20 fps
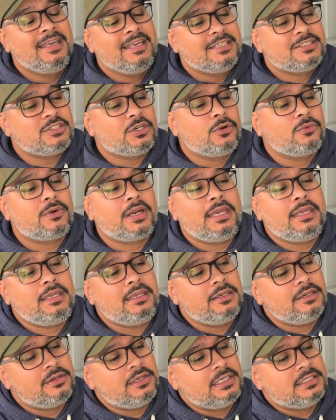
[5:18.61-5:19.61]
So right
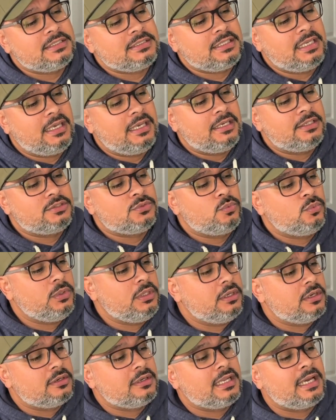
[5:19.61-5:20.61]
here it says,
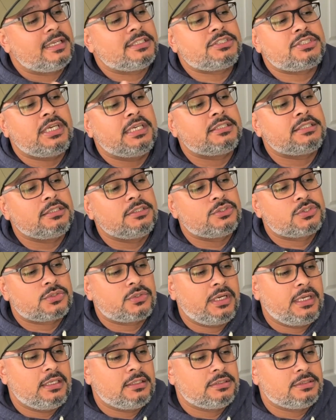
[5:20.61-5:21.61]
we are not chasing
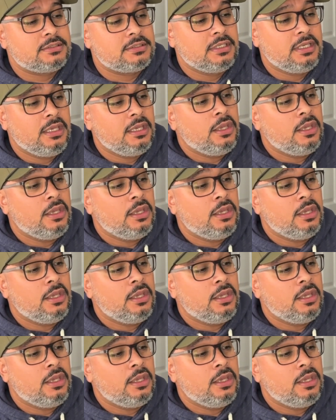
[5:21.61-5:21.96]
trends.